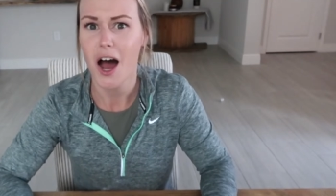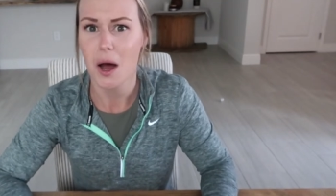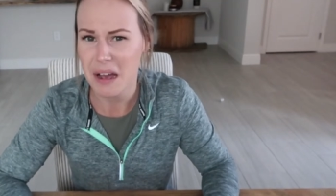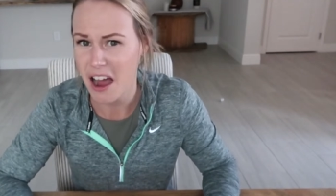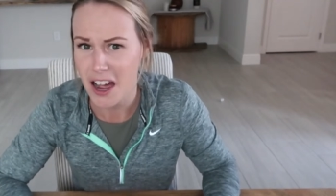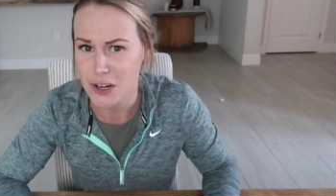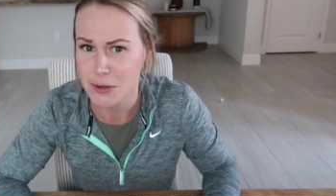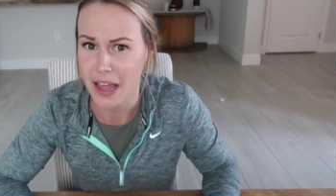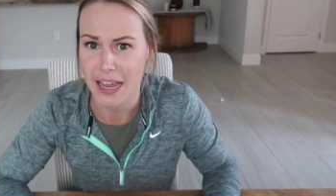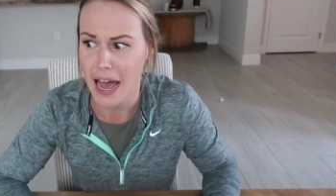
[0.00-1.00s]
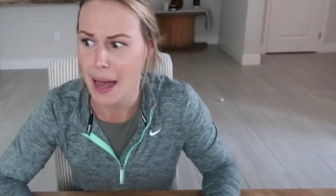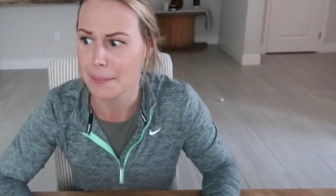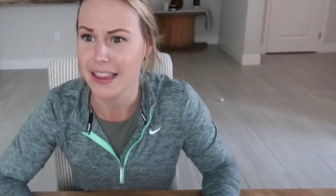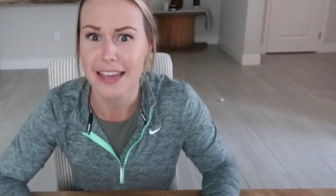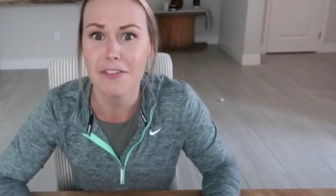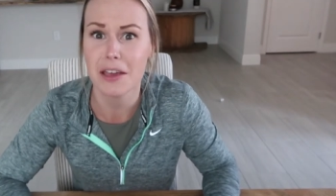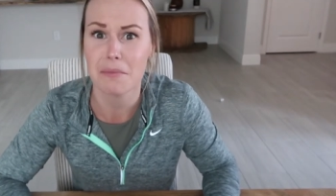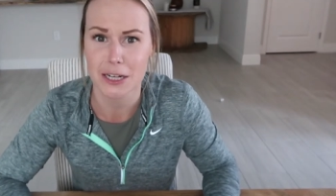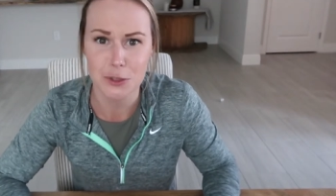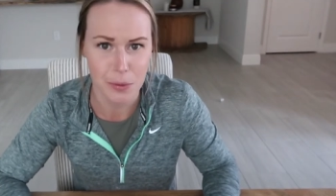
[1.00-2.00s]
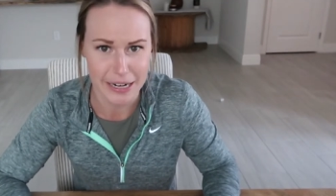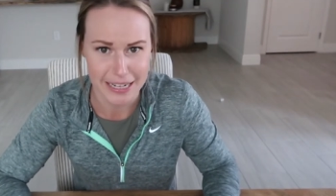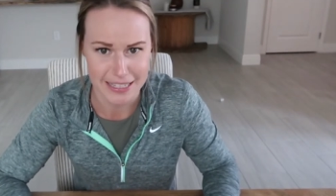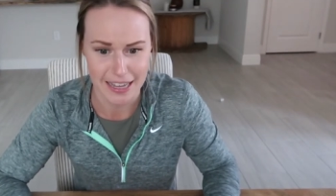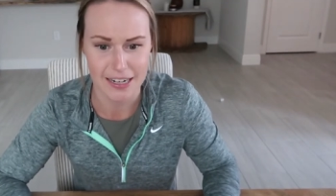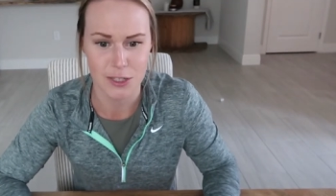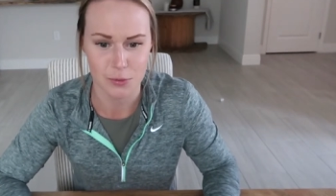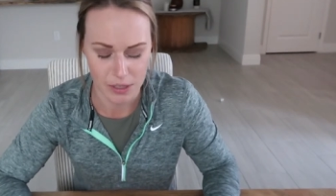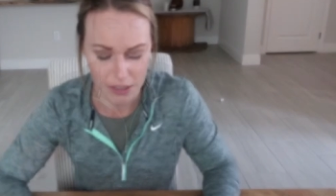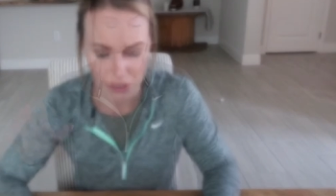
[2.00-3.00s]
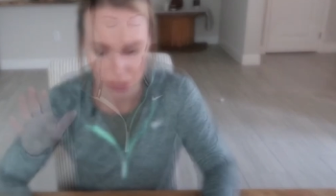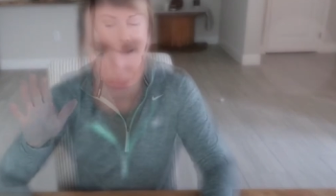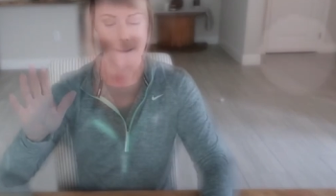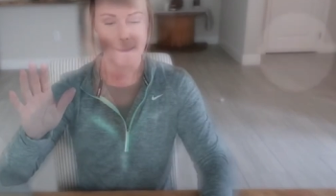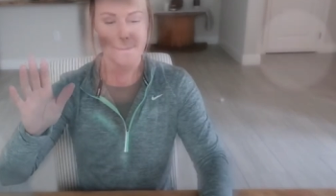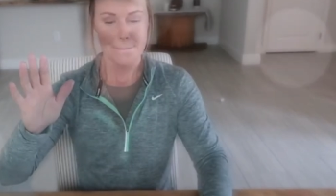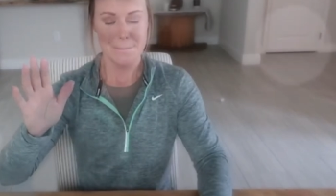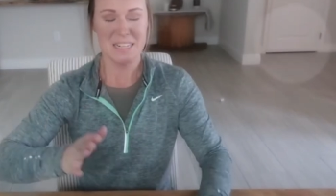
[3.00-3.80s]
oh my gosh, like I'm leaving my 20s. That is really strange for me to say.